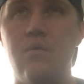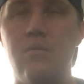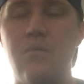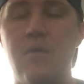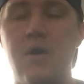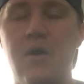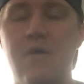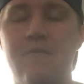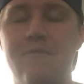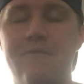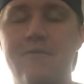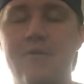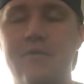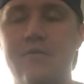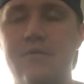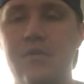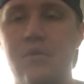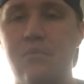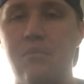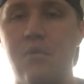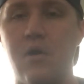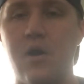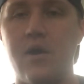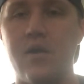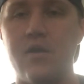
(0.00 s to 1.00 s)
about 50
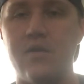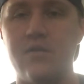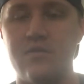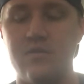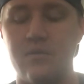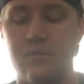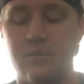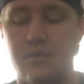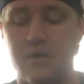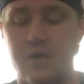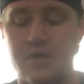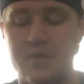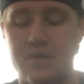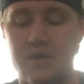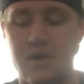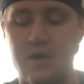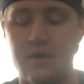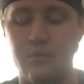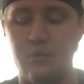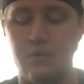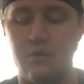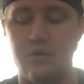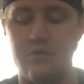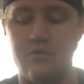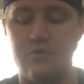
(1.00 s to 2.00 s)
bucks, something like
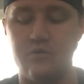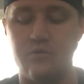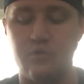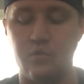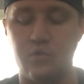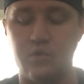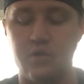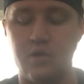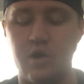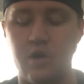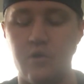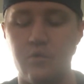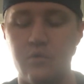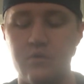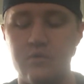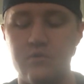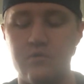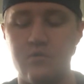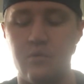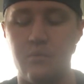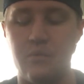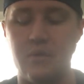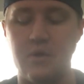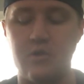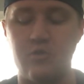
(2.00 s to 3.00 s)
that, whereas the Riddell
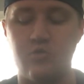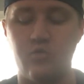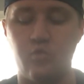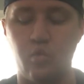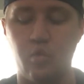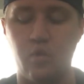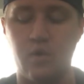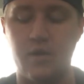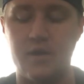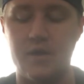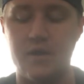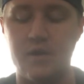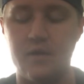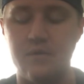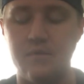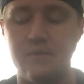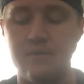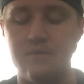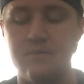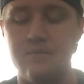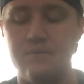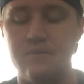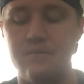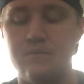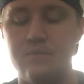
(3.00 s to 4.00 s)
ones are about 20.
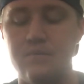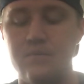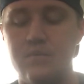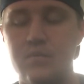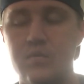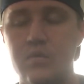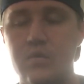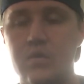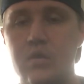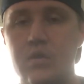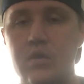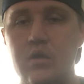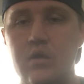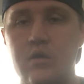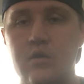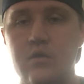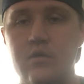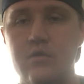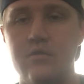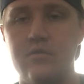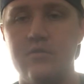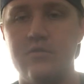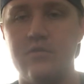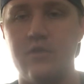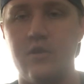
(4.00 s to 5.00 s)

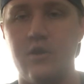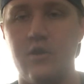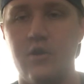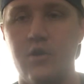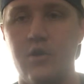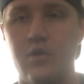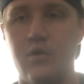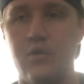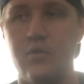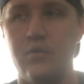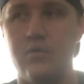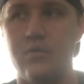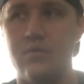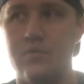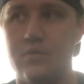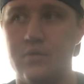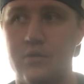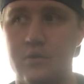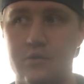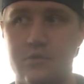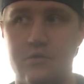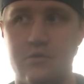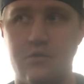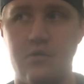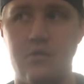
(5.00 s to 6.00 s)
So
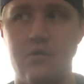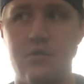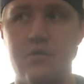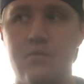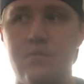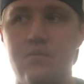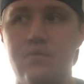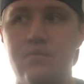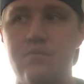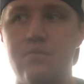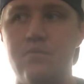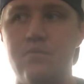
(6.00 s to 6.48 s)
there's a